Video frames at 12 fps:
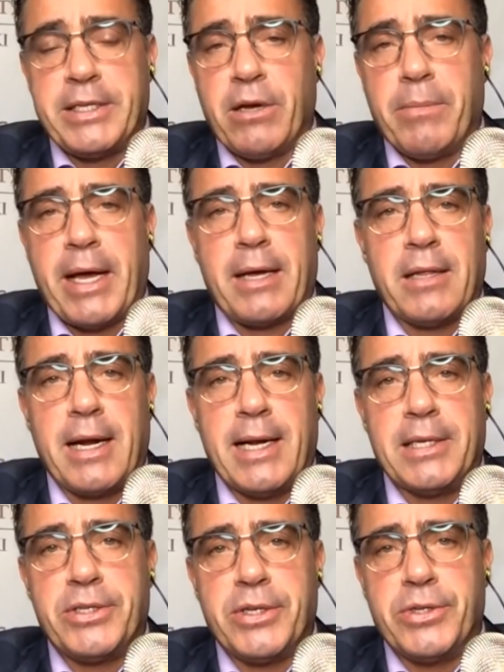tell my
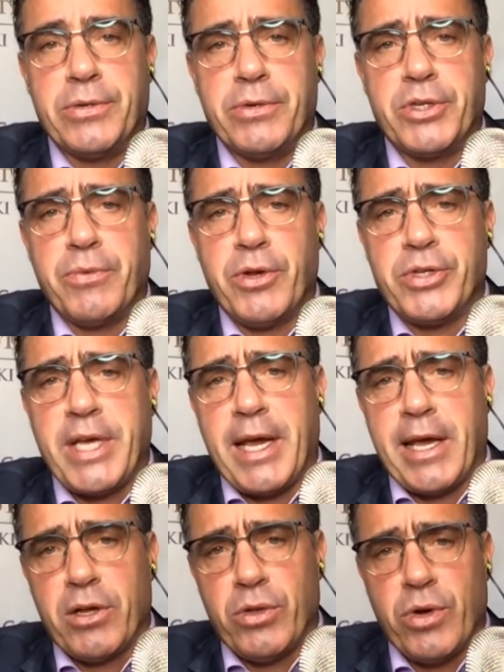clients to do is when you're
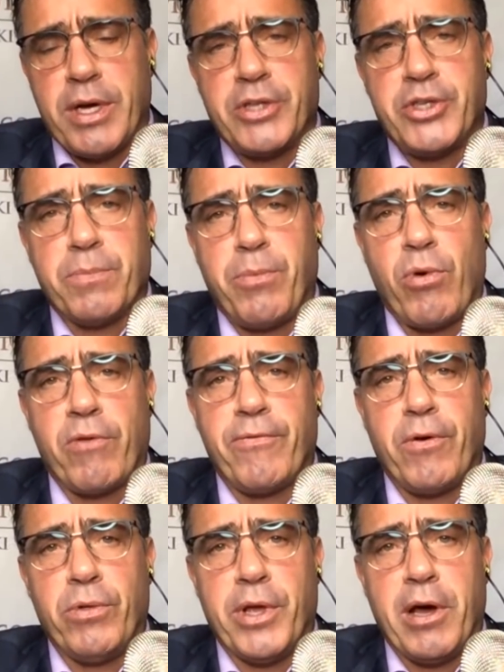taking a look at your
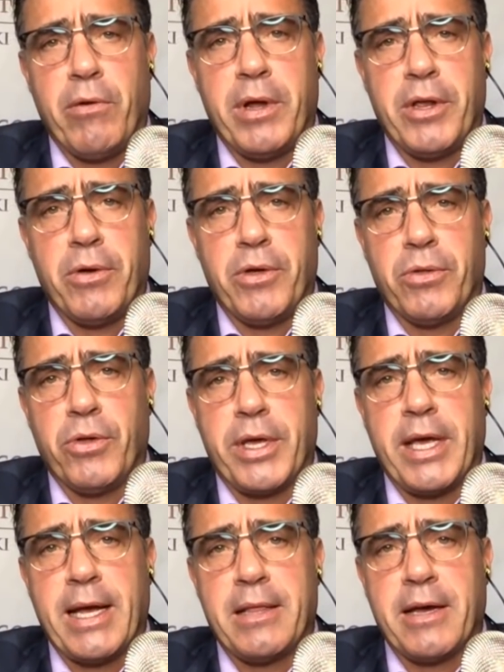portfolio and you're, you're,
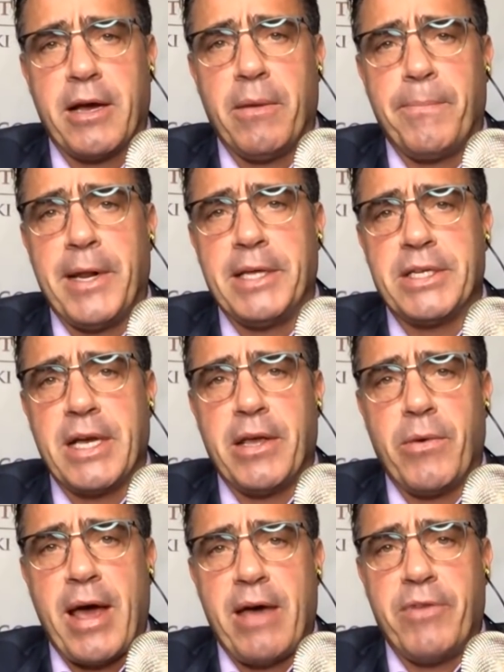looking at the companies that
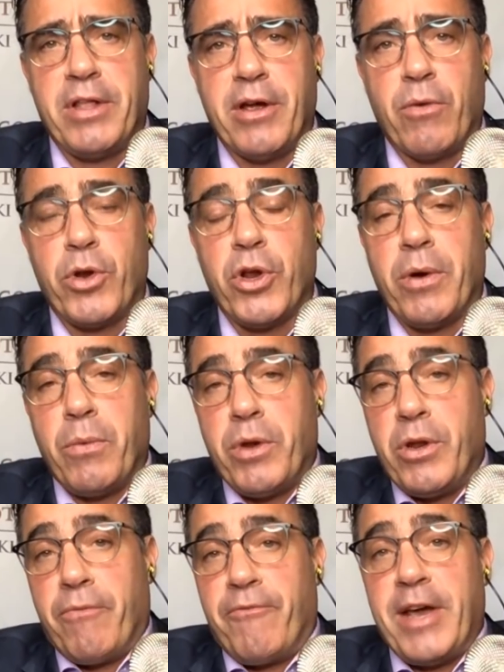you have in there. When you're
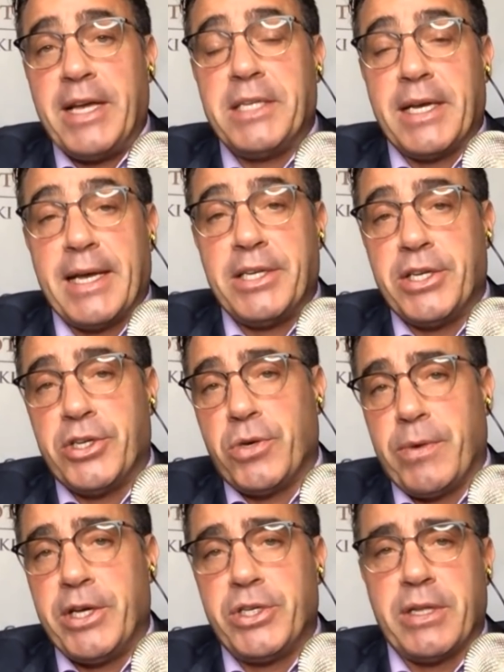when you're facing a
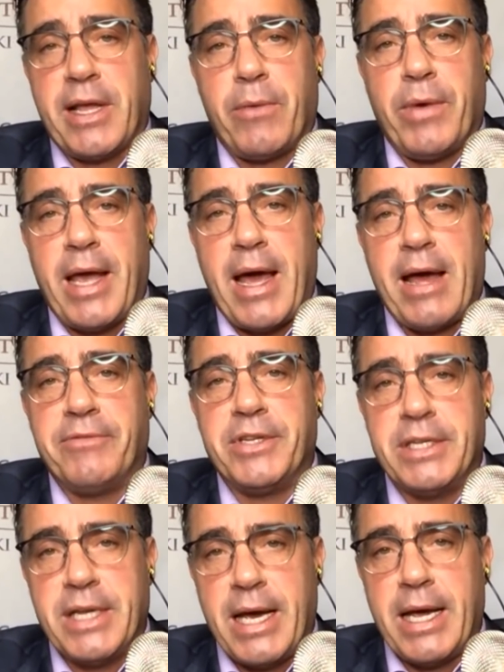situation like we have
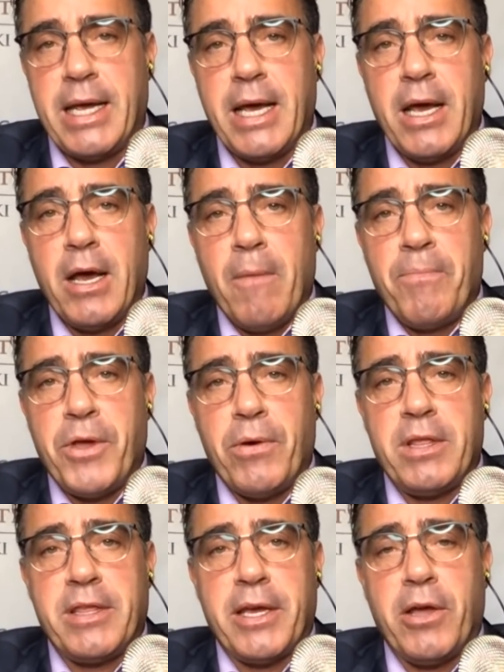today, the
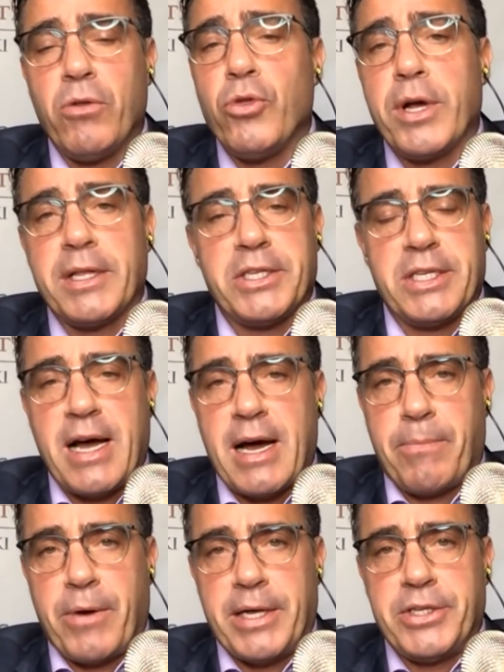only thing you don't look at the
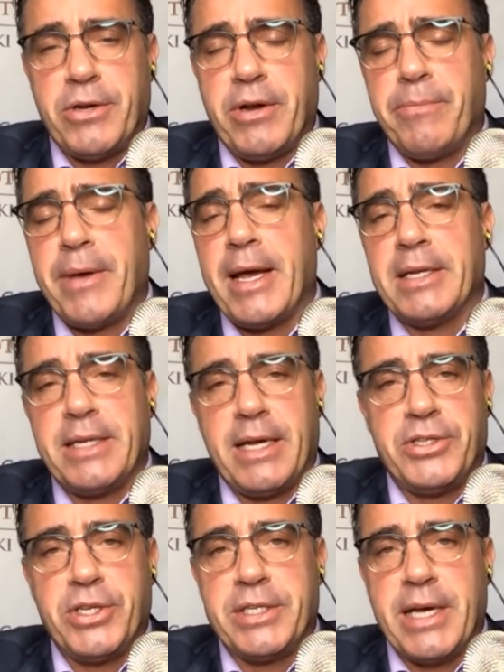stock price. You don't even pay
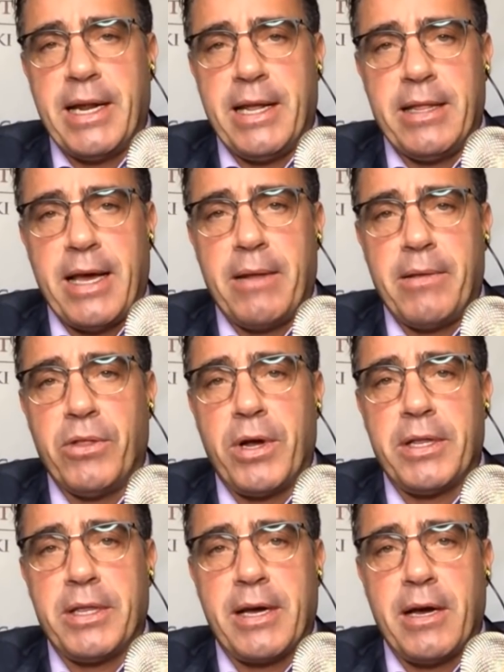attention to any of that. You
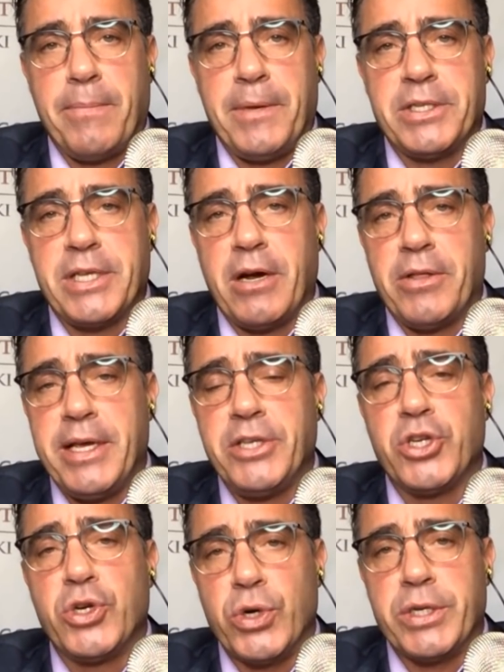look at the company. and say, are these
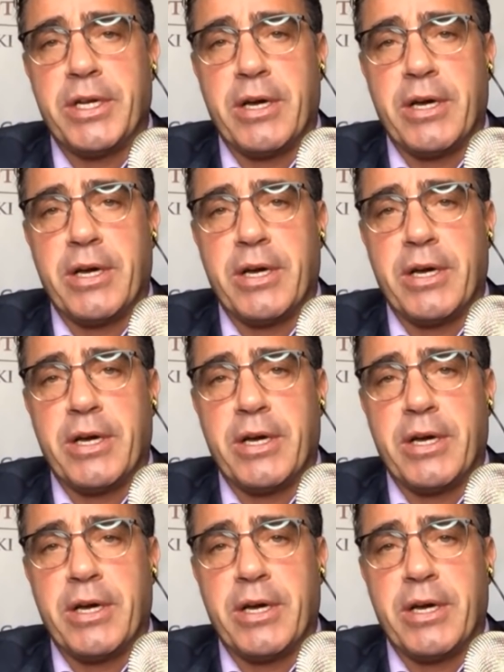good